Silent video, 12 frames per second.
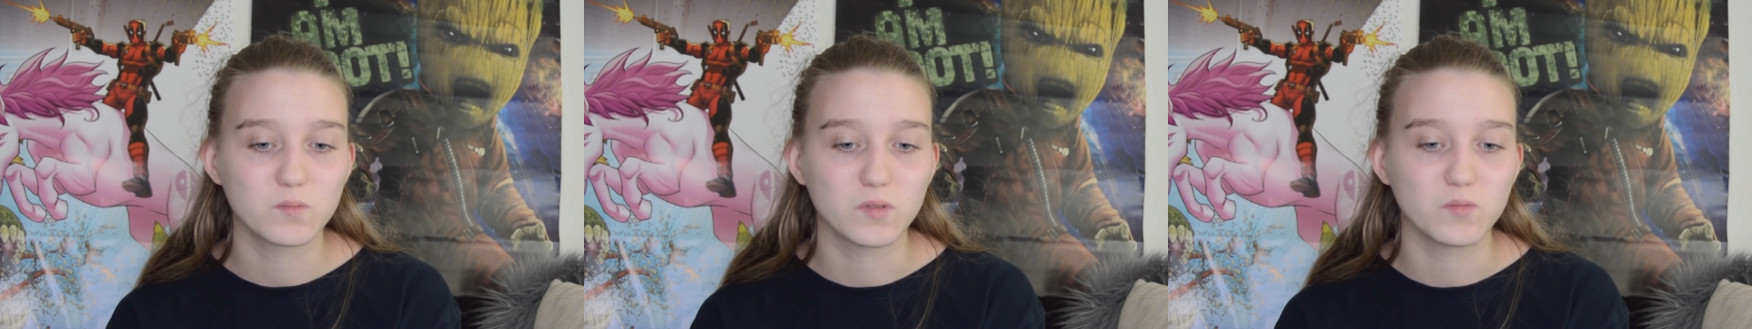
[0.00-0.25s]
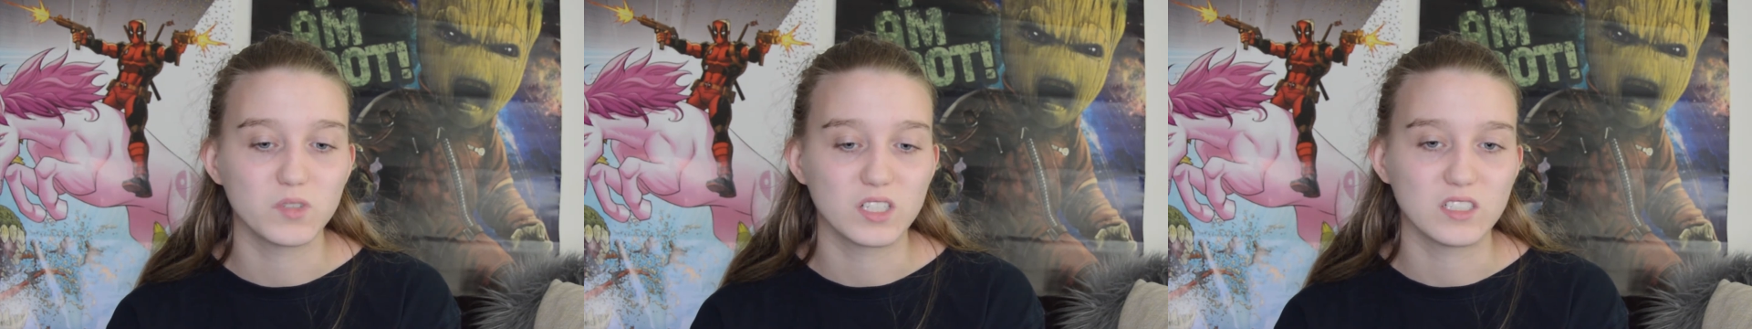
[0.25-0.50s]

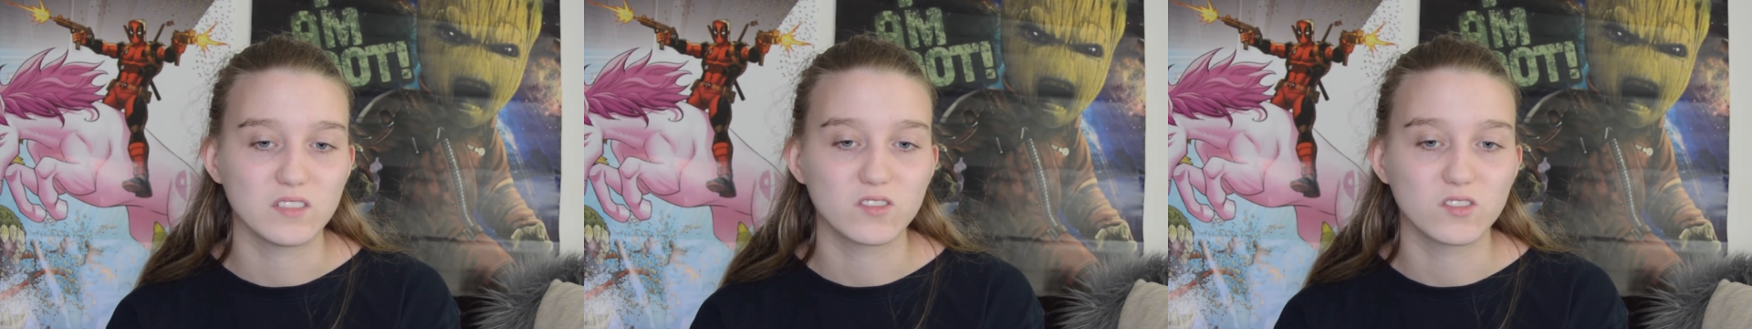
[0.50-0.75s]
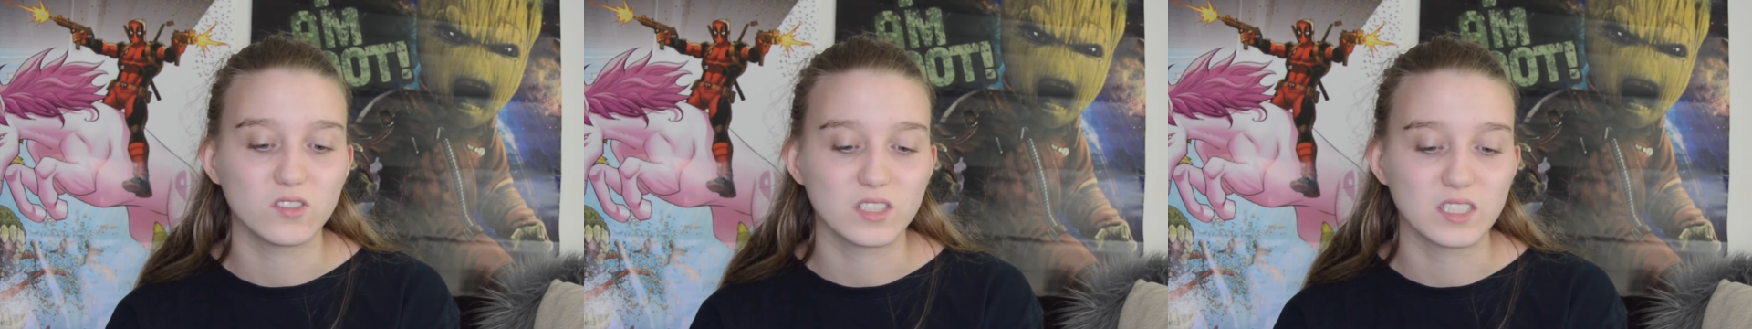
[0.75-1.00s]
it's been really
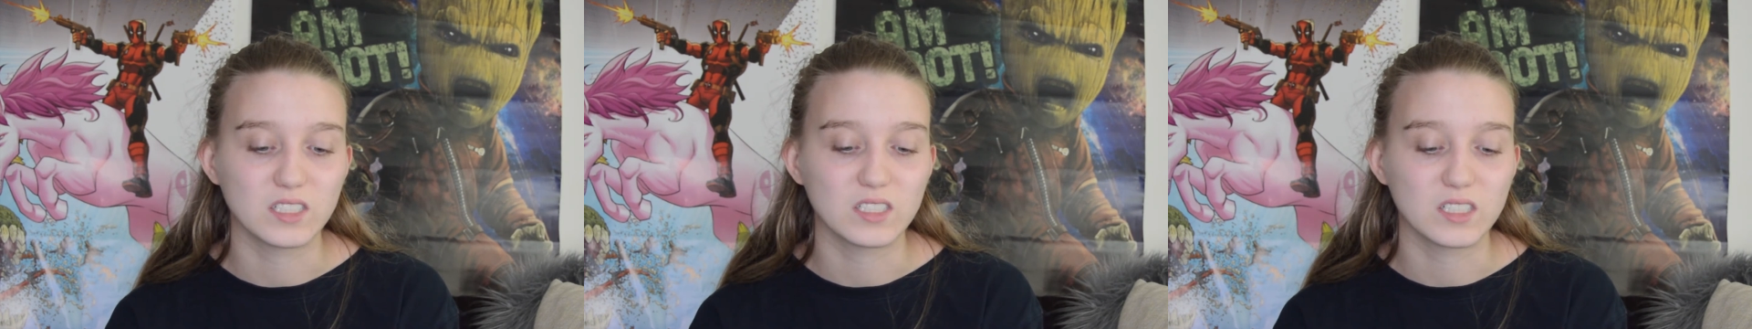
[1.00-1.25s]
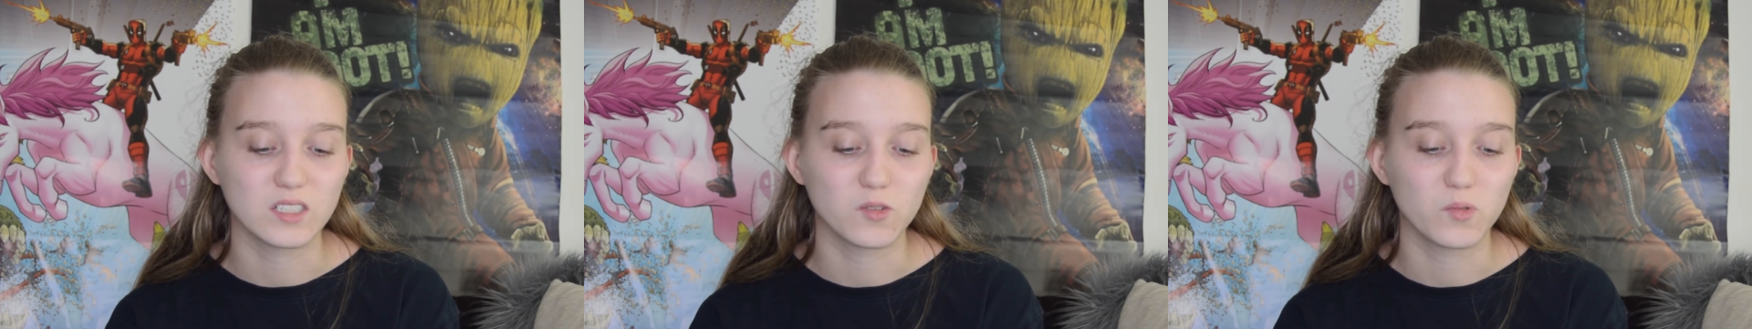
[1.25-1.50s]
difficult
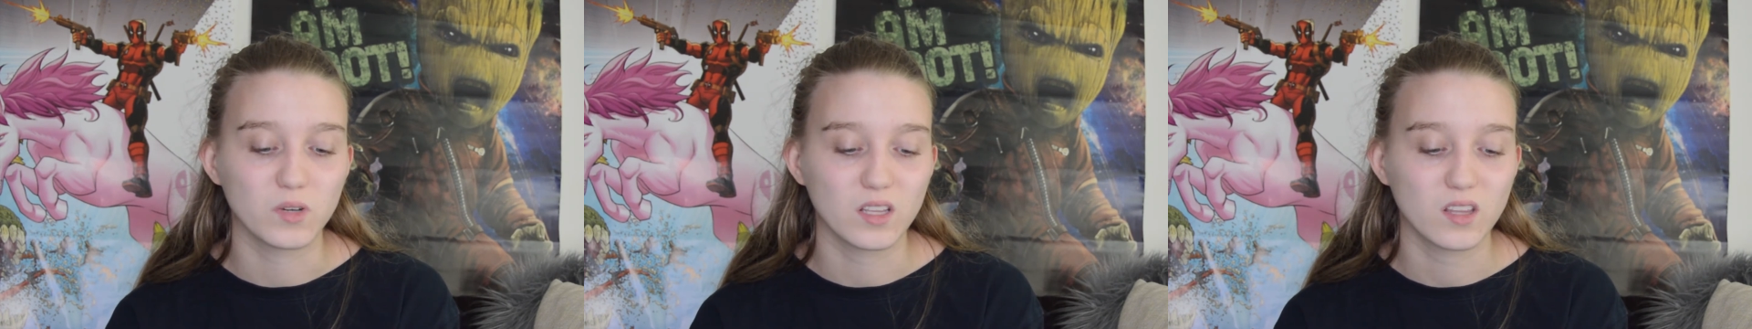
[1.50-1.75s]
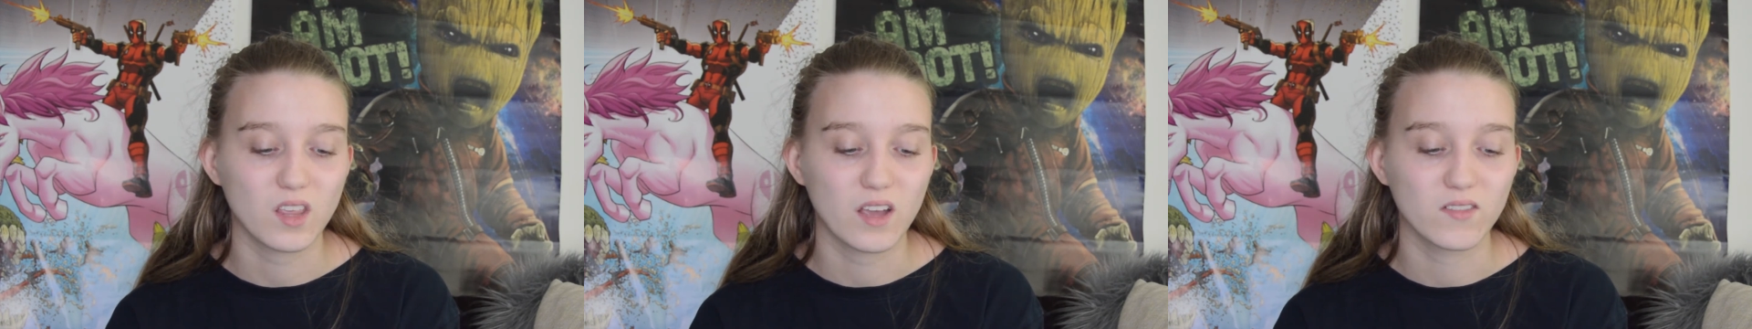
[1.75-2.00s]
dealing
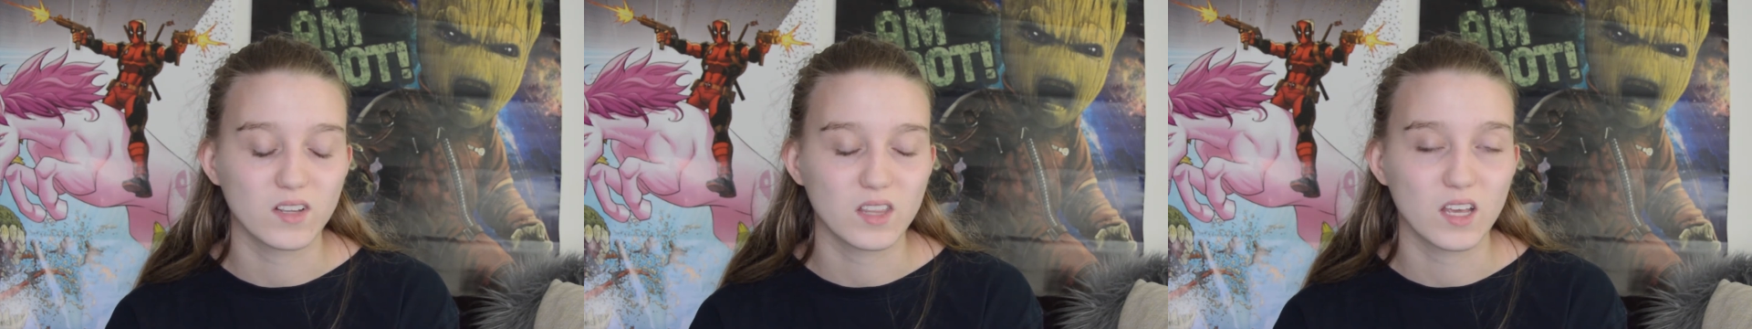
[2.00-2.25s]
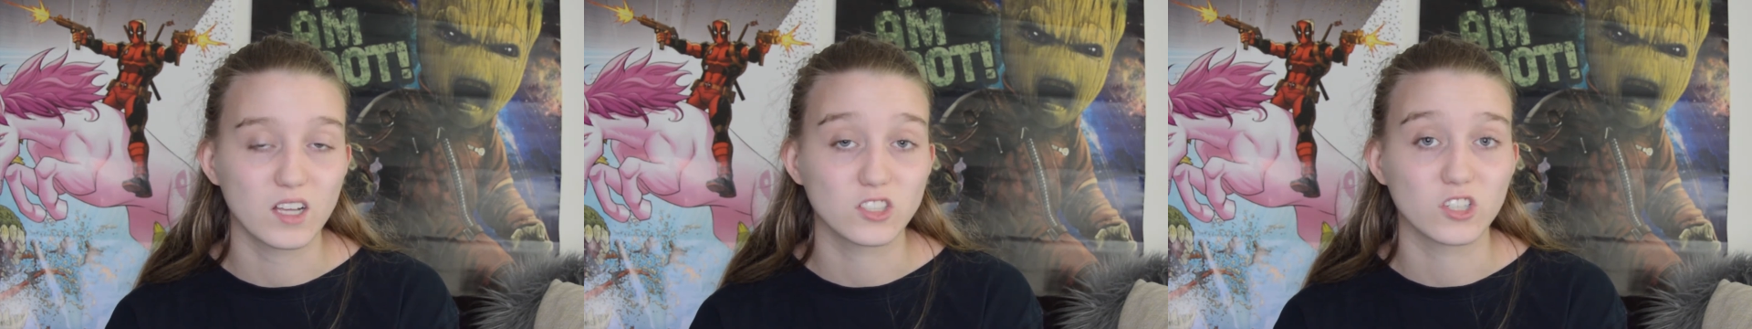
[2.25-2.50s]
with
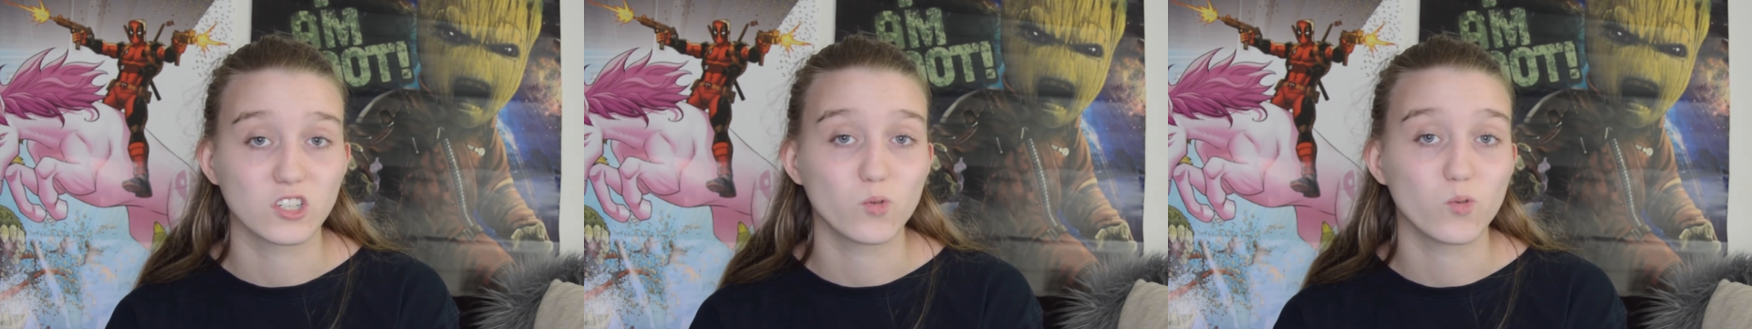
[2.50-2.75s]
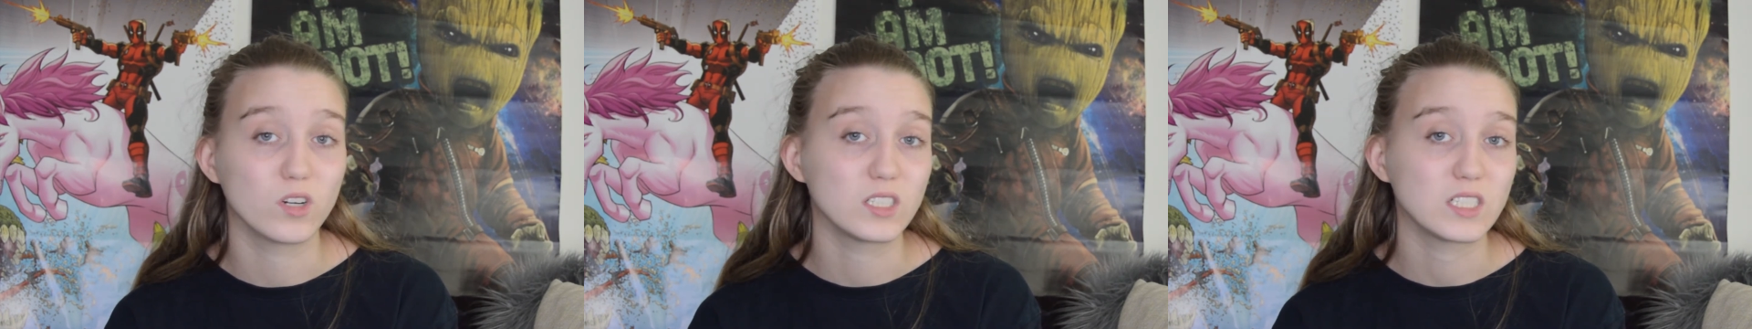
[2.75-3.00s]
everything
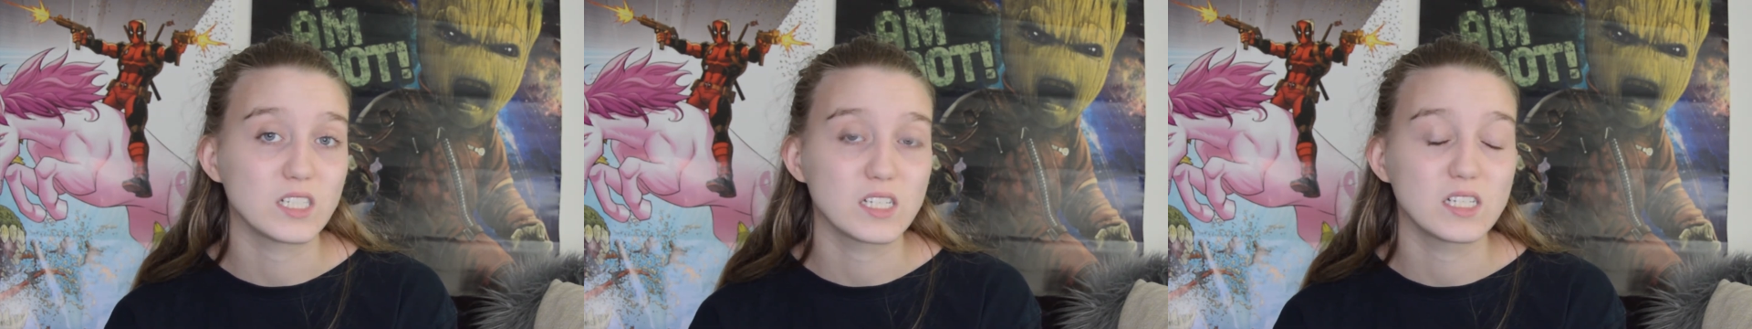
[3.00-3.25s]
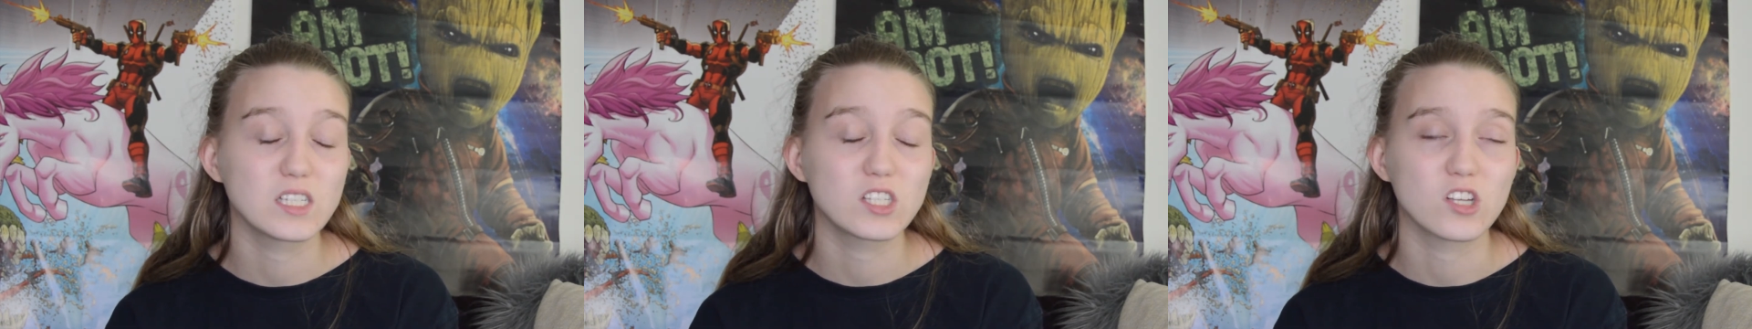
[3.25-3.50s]
during
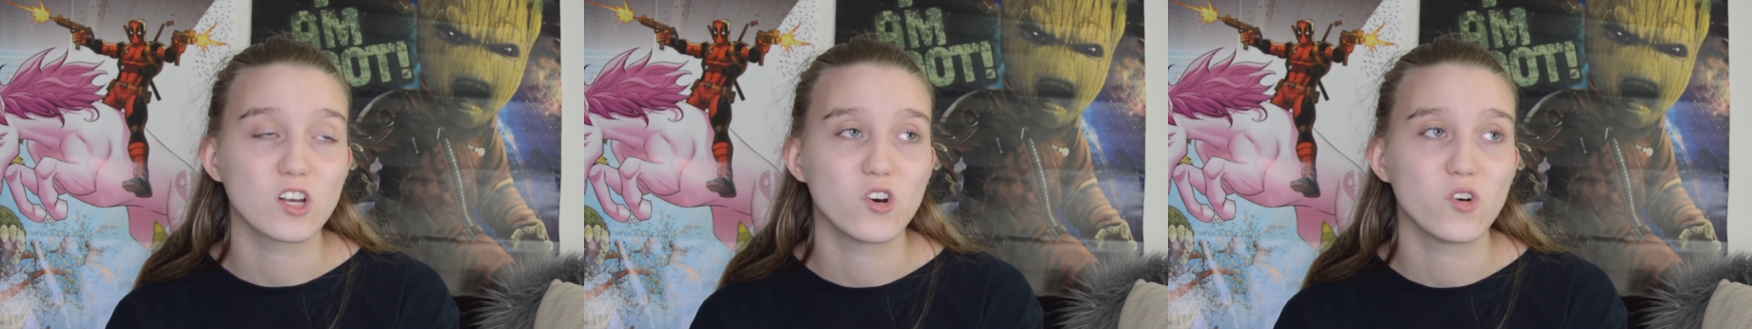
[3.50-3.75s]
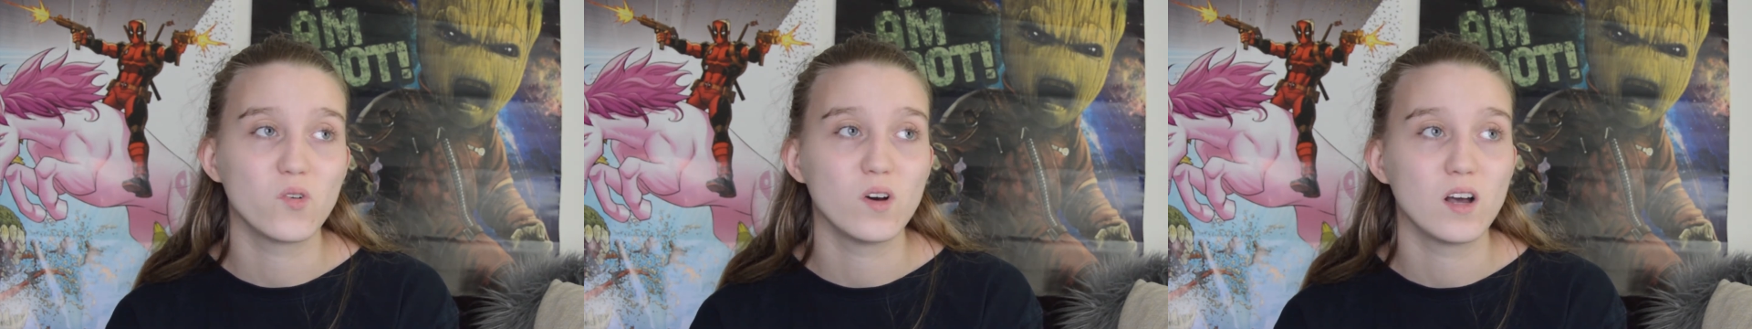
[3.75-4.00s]
quarantine,
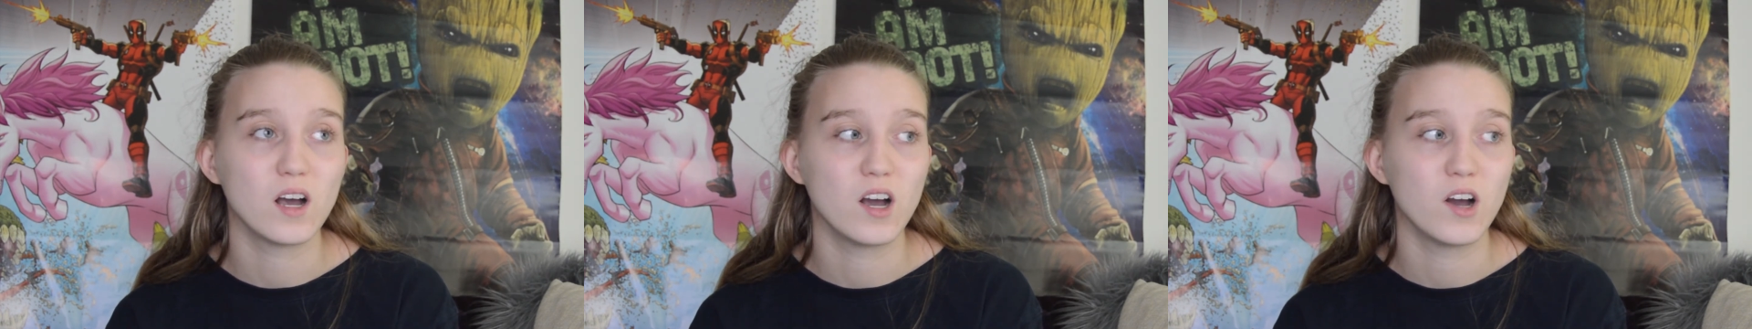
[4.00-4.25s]
so